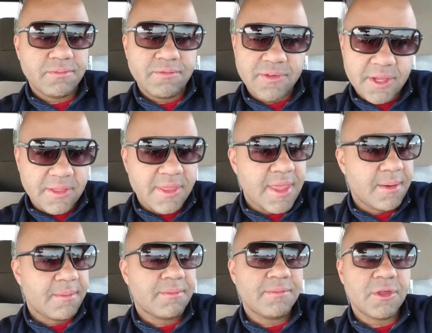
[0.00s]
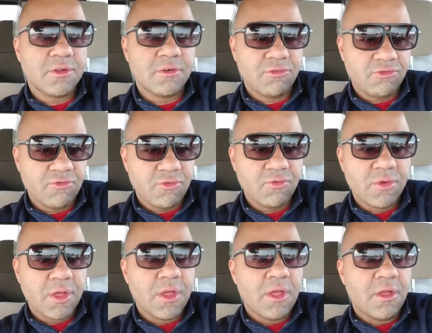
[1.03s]
feed them, through
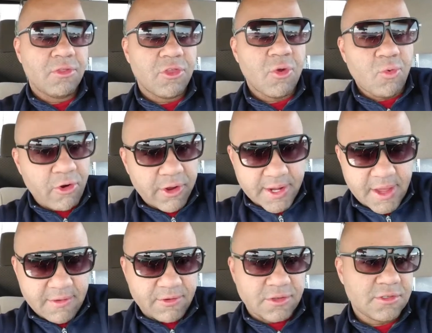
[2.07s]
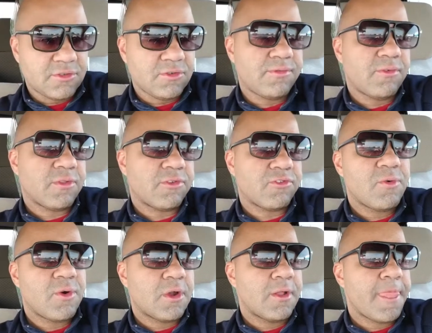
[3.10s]
their work and efforts and so forth and so
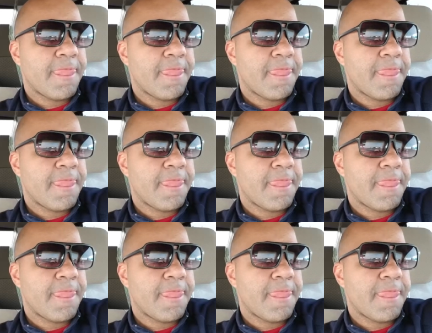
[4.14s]
on.